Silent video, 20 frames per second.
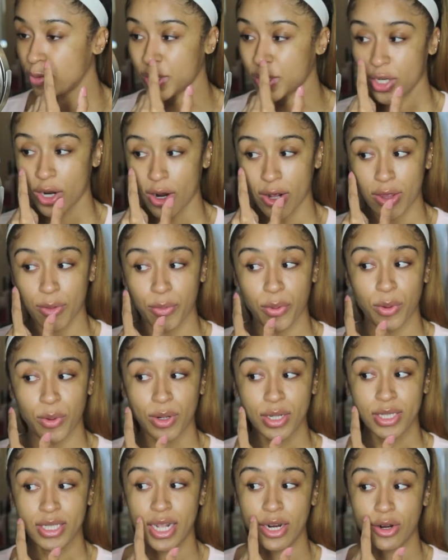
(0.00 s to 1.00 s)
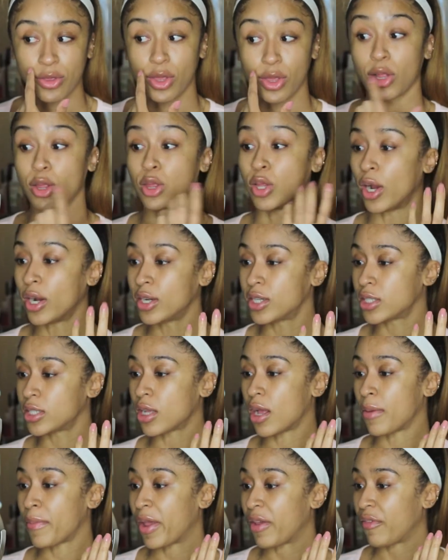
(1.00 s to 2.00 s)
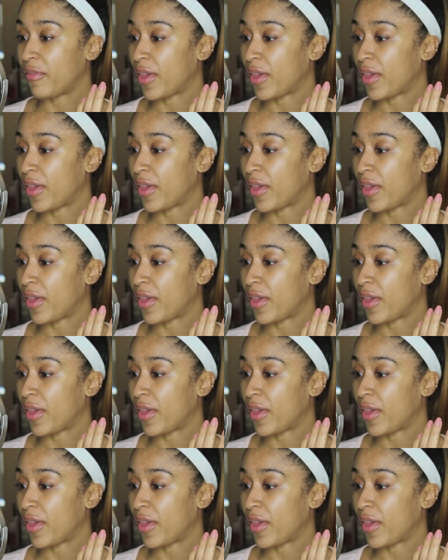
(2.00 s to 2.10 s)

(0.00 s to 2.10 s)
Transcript: which are the pores that are the largest on my